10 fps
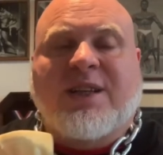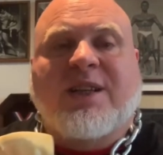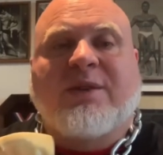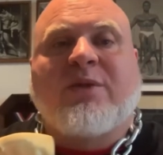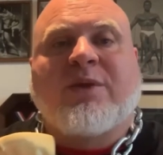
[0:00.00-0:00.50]

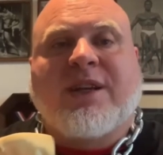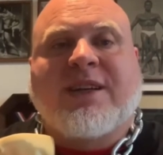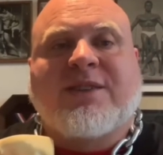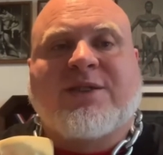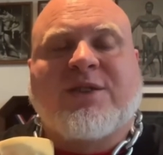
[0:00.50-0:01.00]
that were
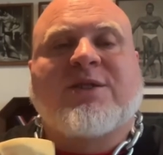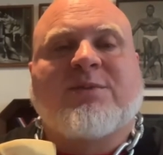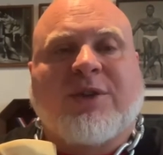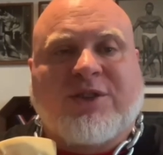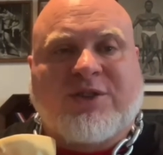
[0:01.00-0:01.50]
related to some
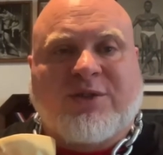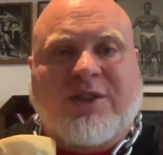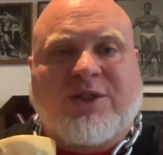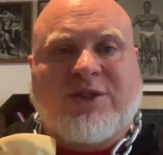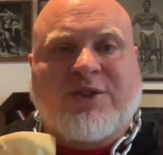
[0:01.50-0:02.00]
postural
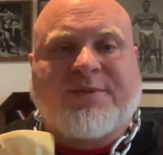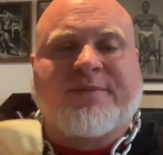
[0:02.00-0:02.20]
issues.